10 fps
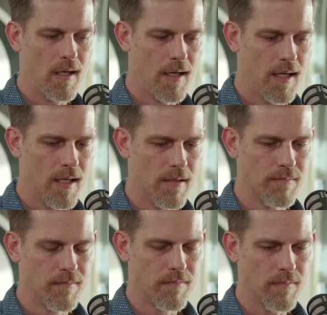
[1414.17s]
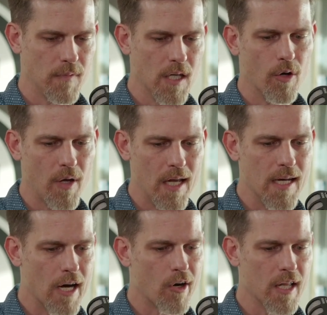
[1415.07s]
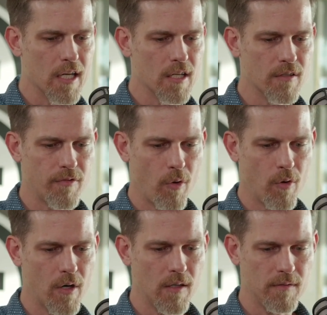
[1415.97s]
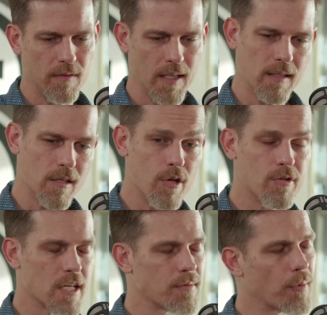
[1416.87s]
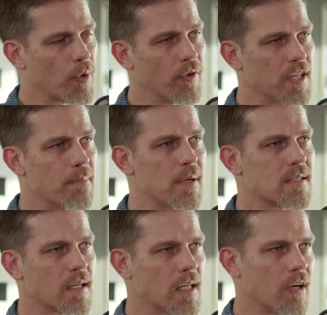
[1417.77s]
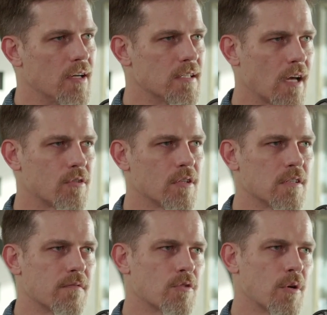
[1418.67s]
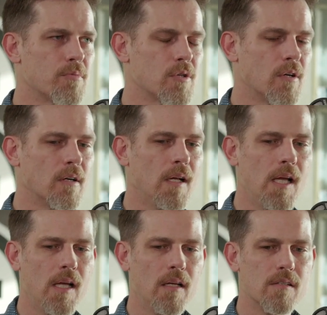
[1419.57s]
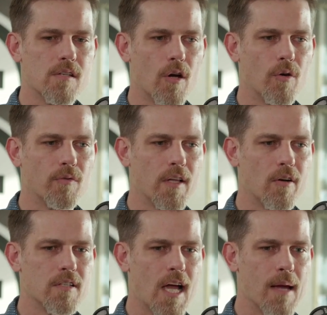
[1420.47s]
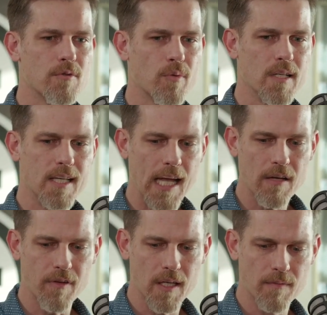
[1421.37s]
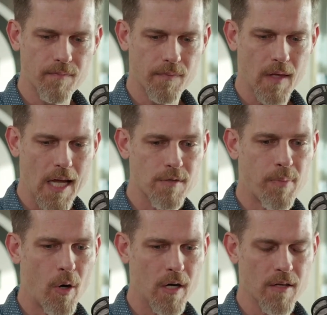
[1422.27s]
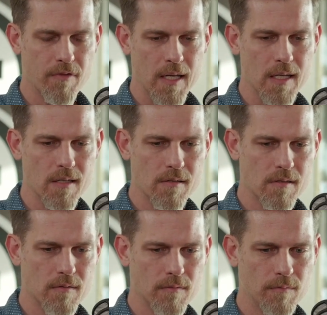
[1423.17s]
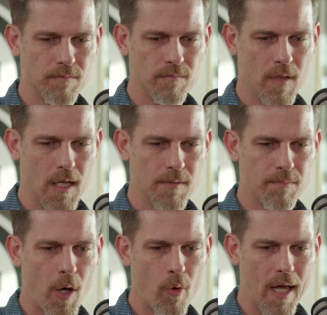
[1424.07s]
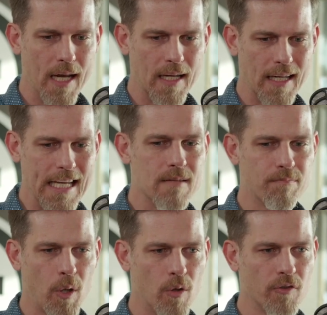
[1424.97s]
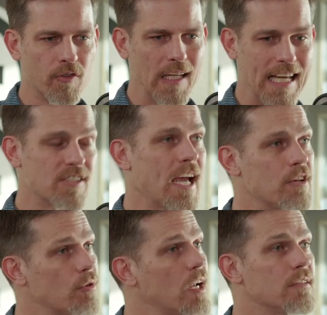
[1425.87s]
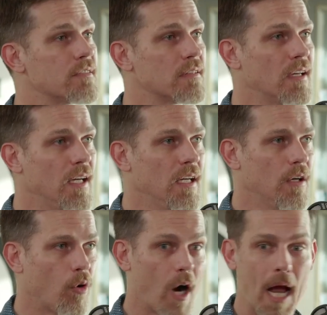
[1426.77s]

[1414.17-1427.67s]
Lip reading: a narrative, or in the New Testament world, the epistolary sections of Scripture. So there are times when David, as part of his poetic impulse, exaggerates or